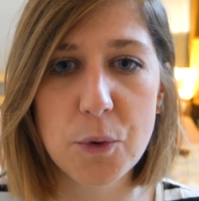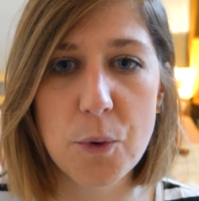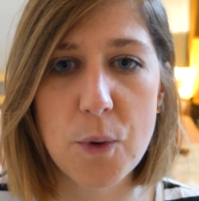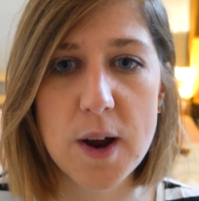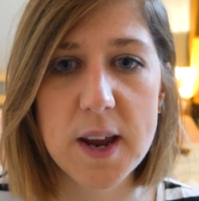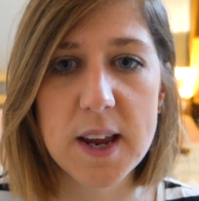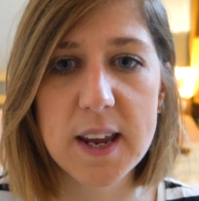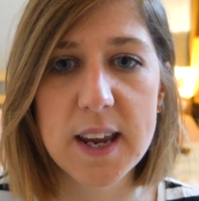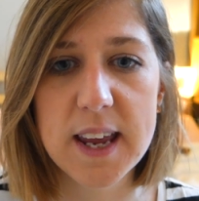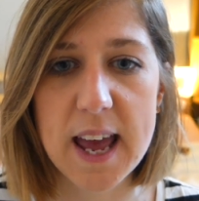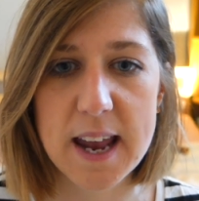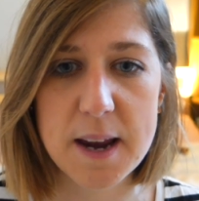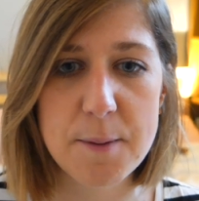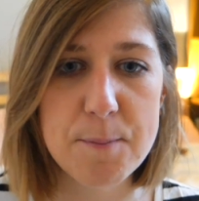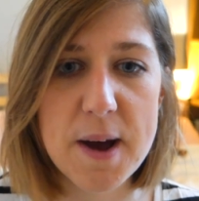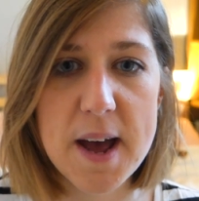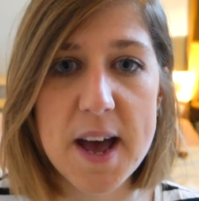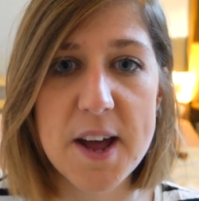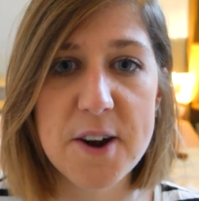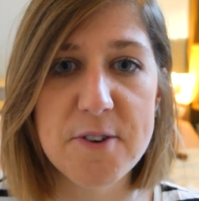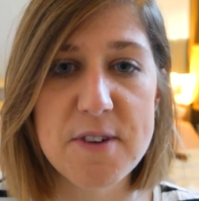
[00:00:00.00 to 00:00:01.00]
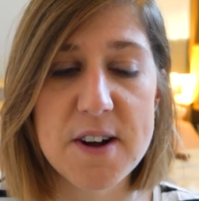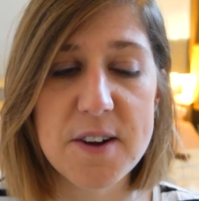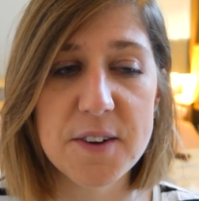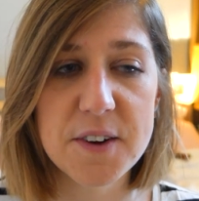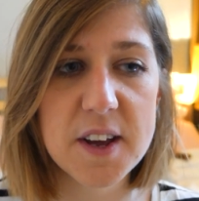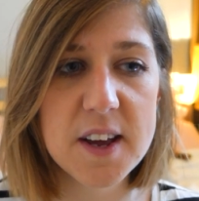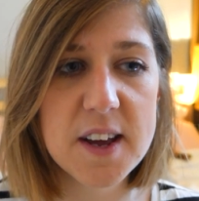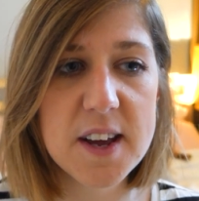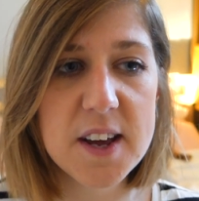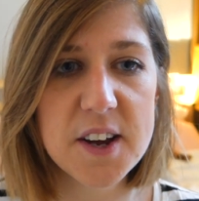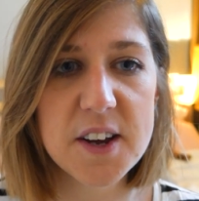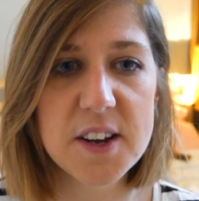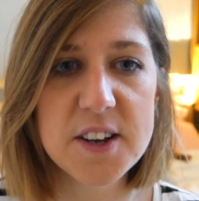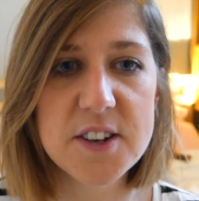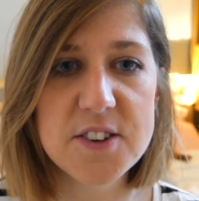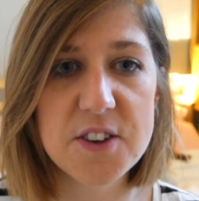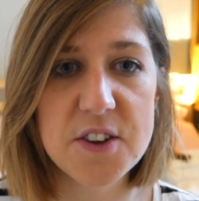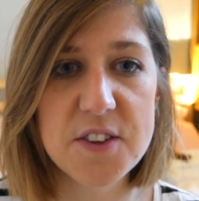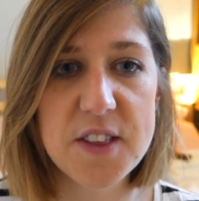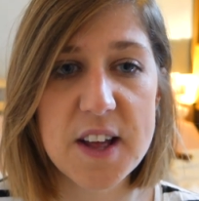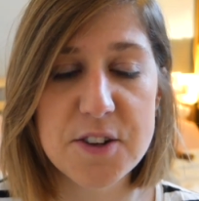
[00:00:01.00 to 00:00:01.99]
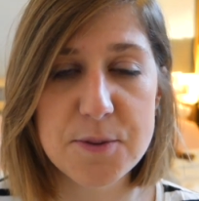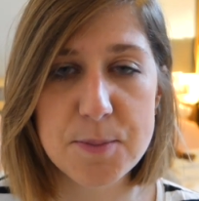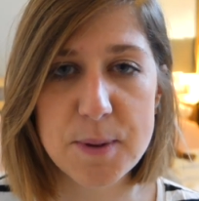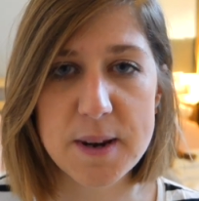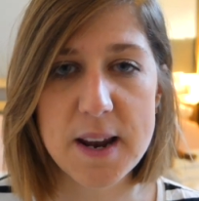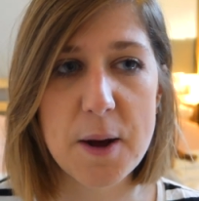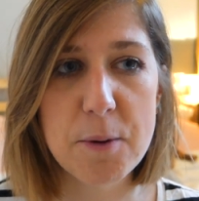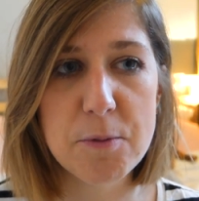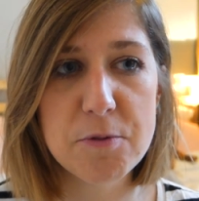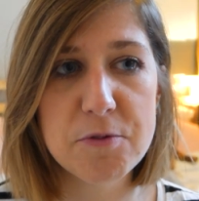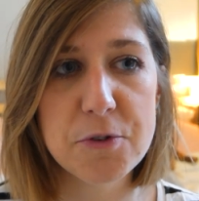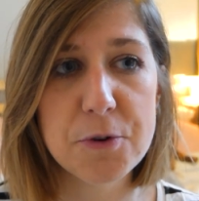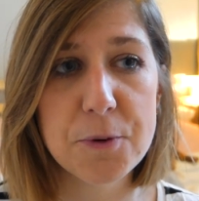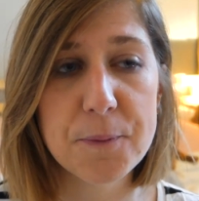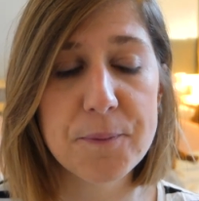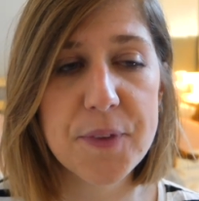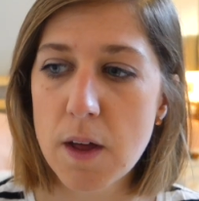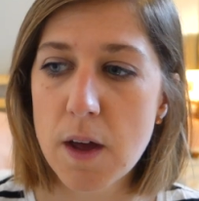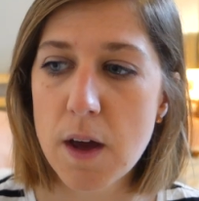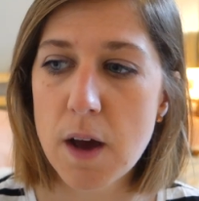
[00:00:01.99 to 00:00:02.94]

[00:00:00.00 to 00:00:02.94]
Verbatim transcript: quite getting my head around, so that's been helpful.